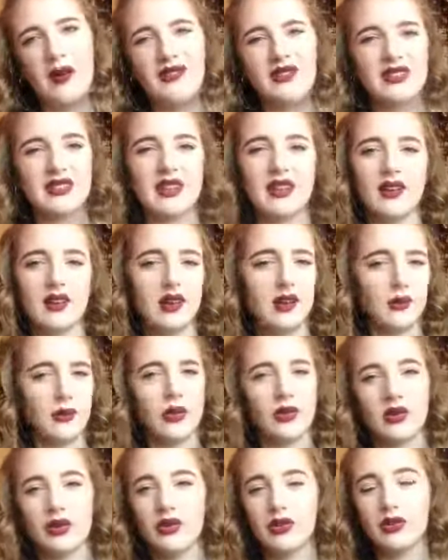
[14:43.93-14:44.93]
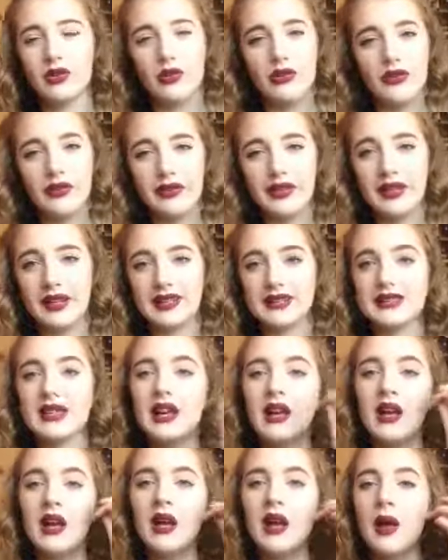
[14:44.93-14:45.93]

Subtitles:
I've decided I'm not going to do overlays